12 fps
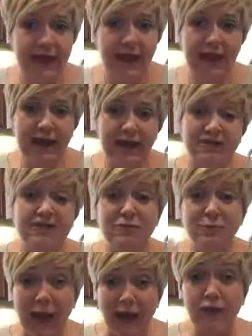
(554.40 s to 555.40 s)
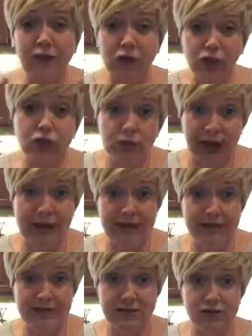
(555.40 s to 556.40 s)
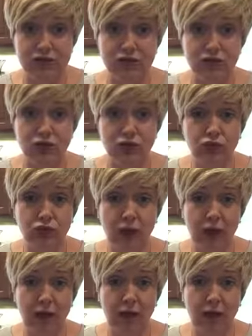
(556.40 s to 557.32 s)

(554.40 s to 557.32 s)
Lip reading: and inspiring you guys to